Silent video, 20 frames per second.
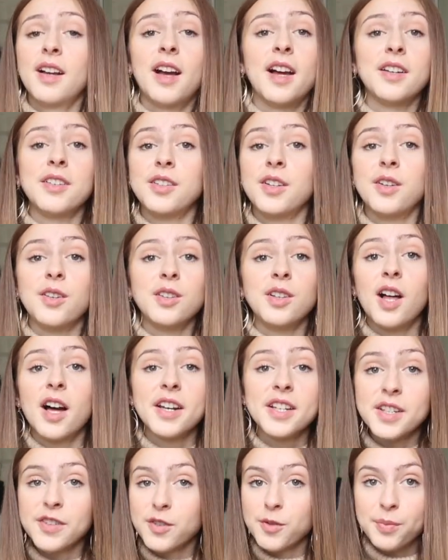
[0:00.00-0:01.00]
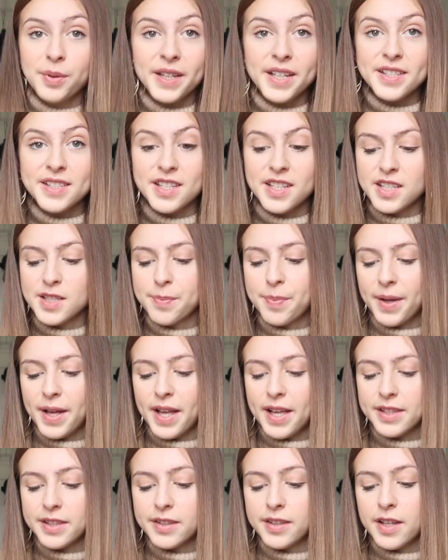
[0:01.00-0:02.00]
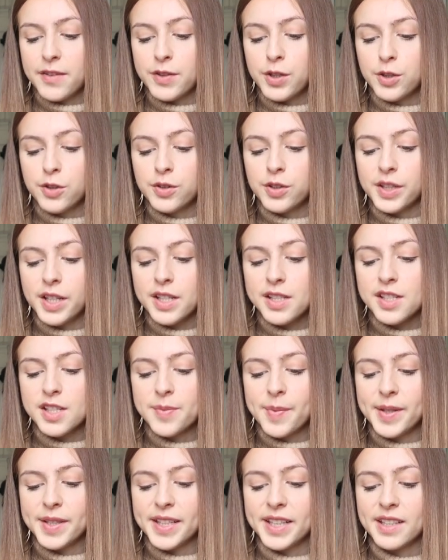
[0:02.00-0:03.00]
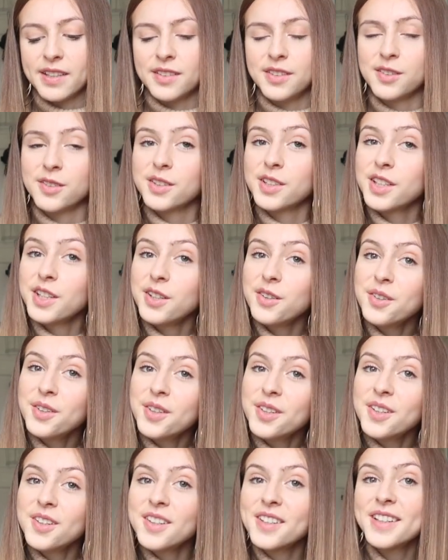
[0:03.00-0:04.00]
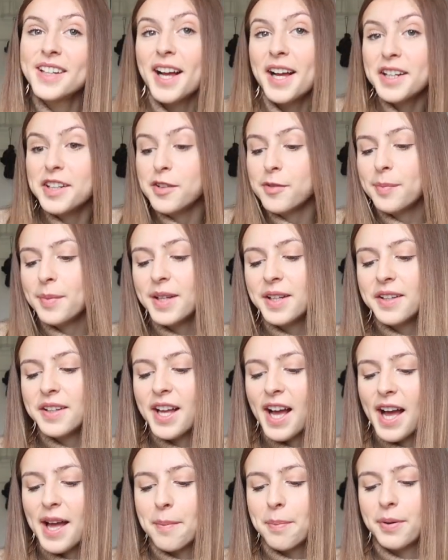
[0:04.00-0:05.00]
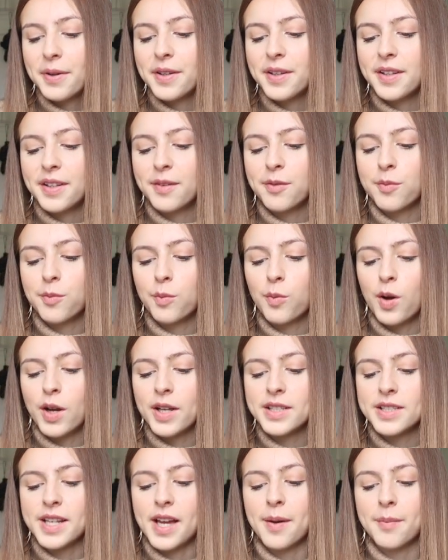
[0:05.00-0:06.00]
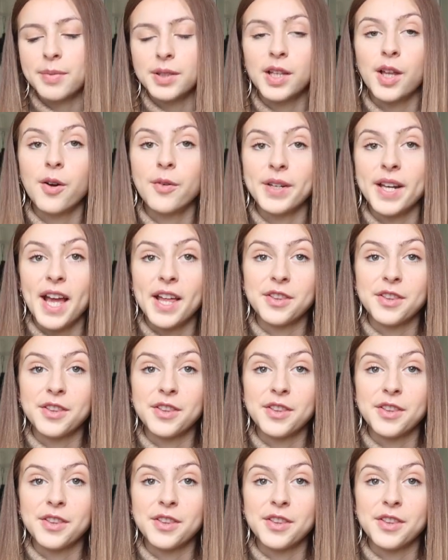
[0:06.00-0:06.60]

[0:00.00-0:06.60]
I don't know, a lot of different places. But if you're looking to spend like a little cuter kind of mug, I put one down below in